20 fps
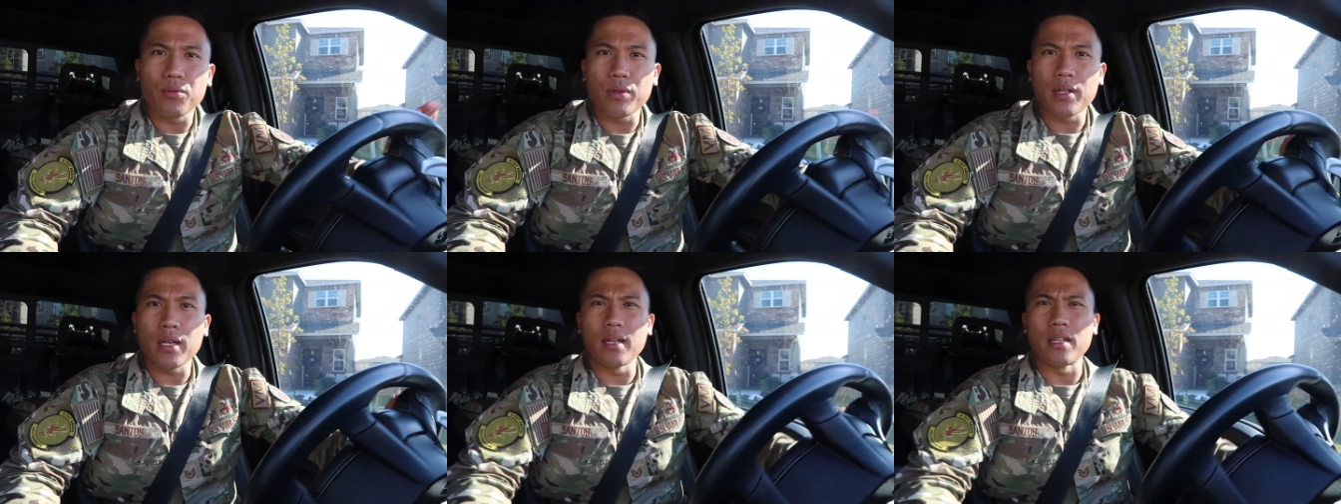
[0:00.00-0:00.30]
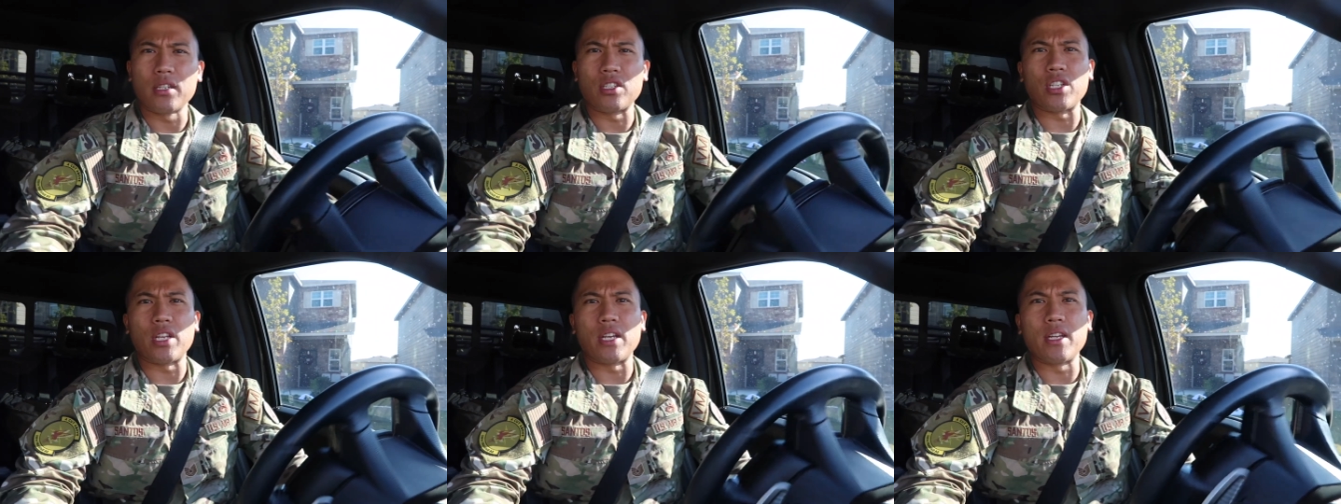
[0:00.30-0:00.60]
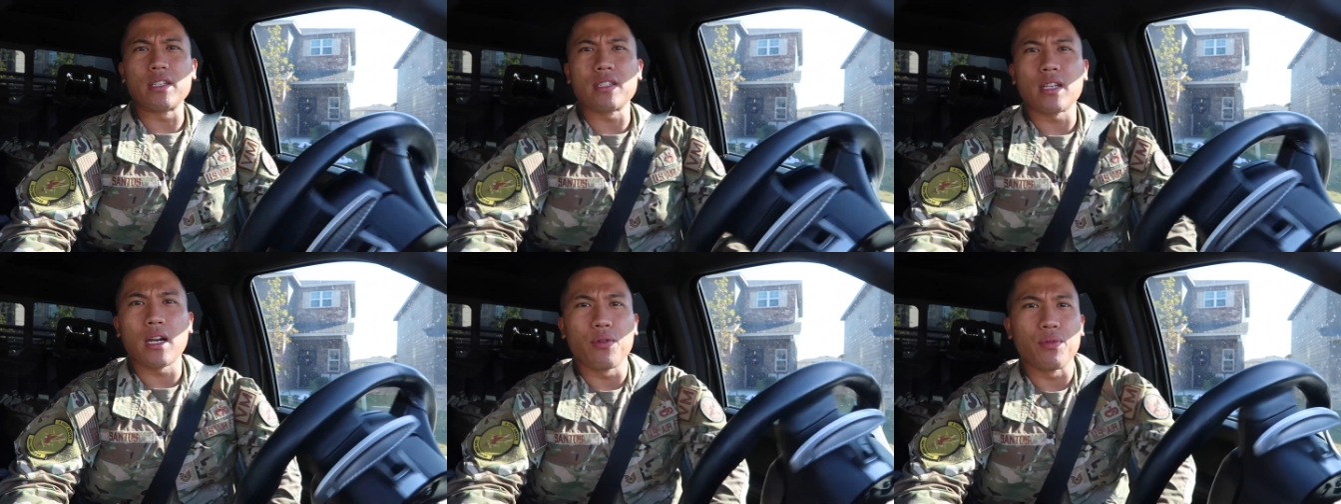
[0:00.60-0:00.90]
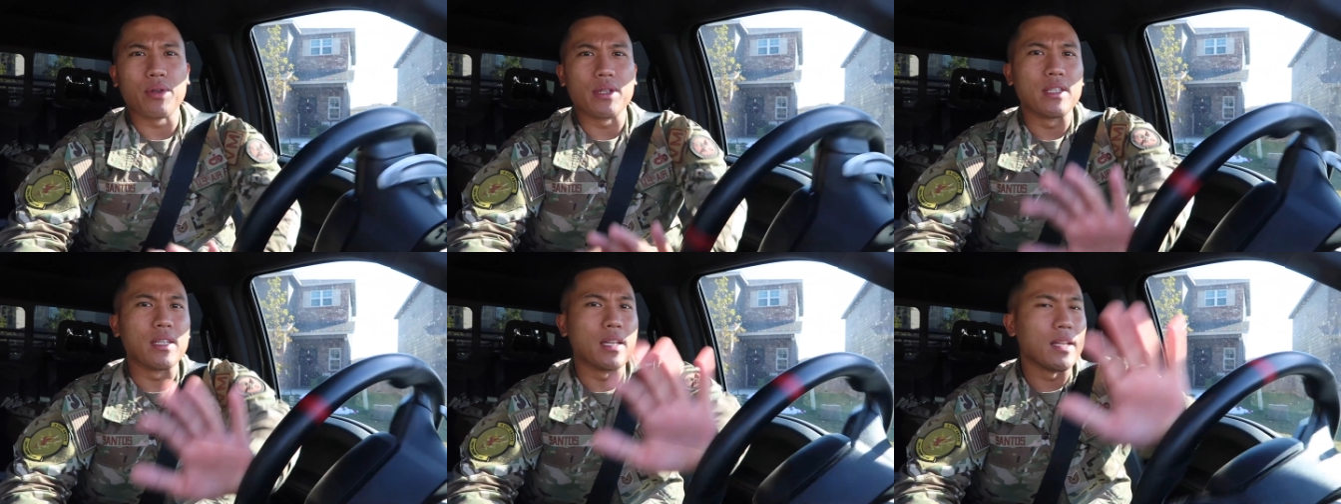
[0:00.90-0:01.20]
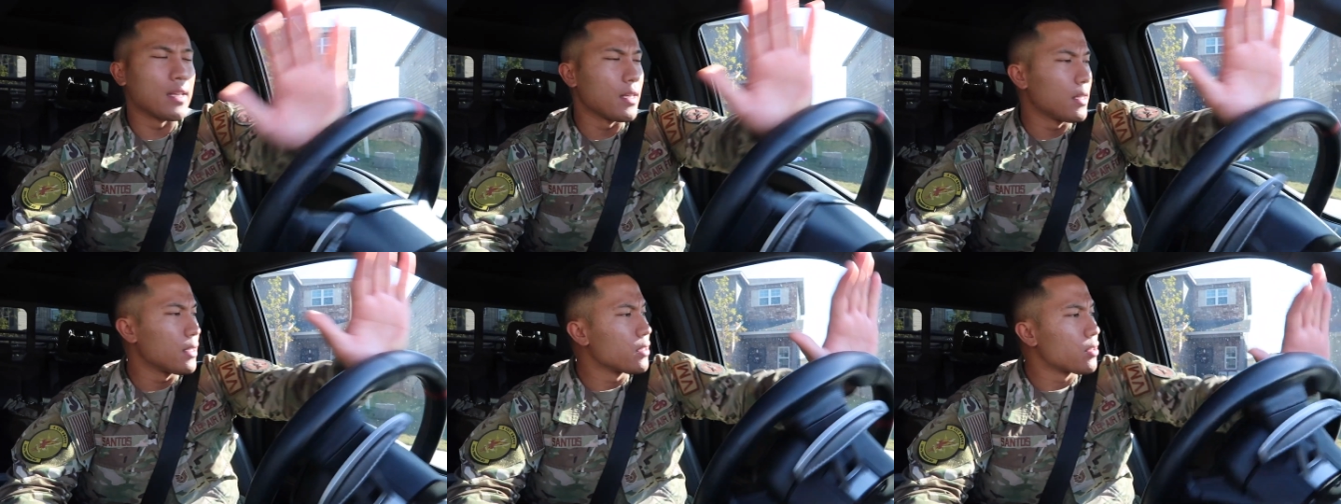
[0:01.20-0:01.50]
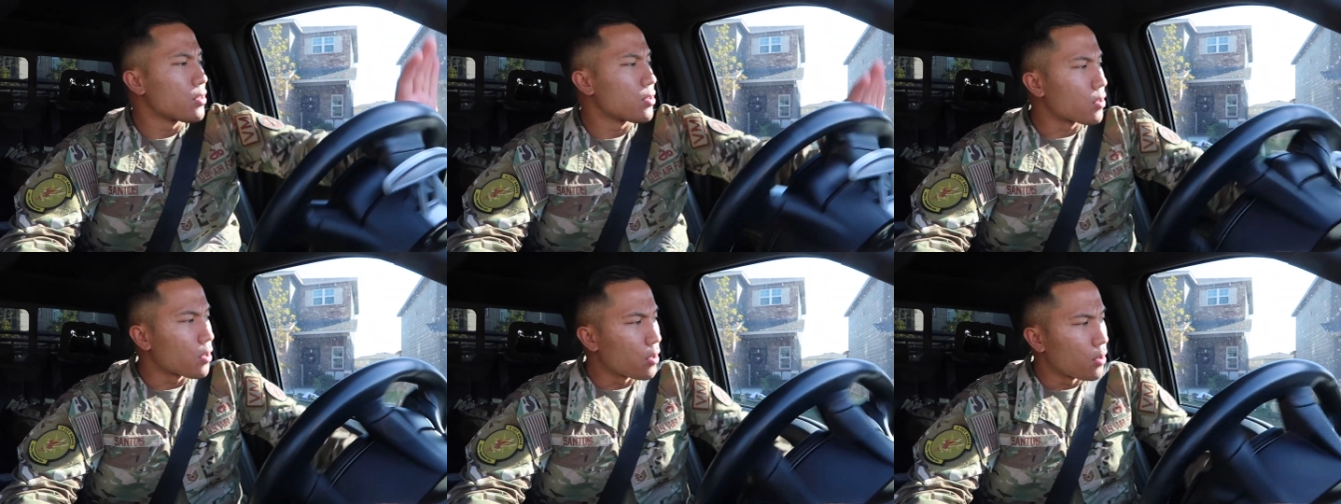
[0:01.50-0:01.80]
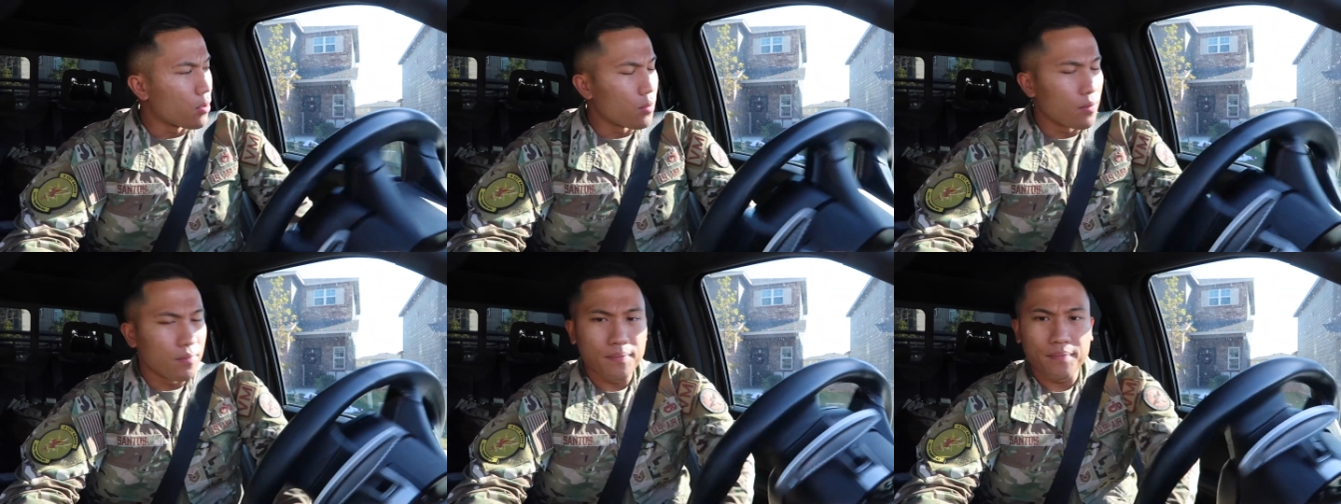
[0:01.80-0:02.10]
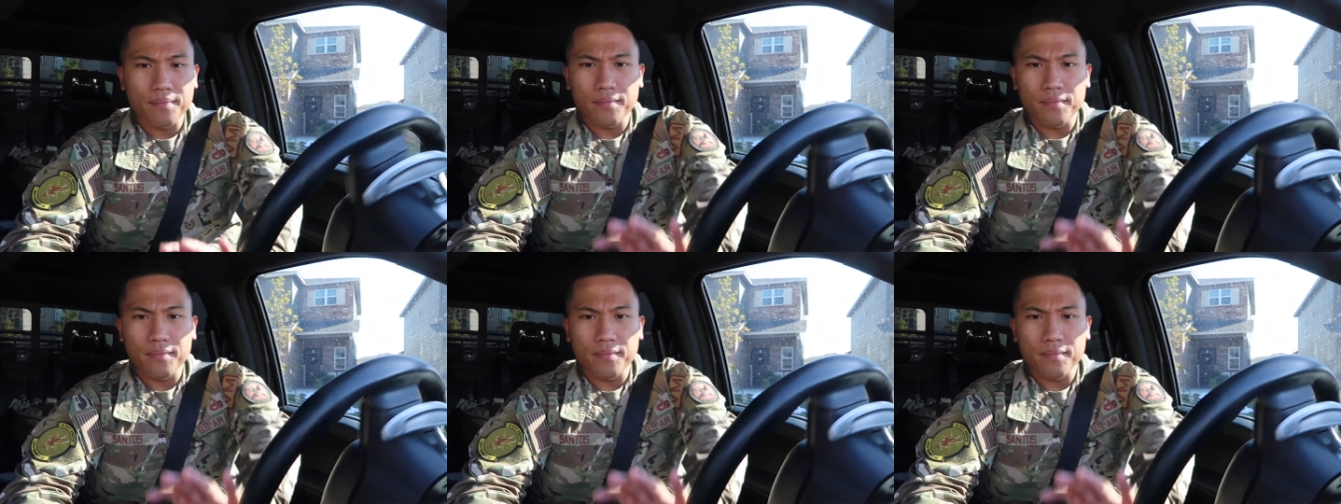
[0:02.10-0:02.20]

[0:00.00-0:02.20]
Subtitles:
We kind of changed how we did it, so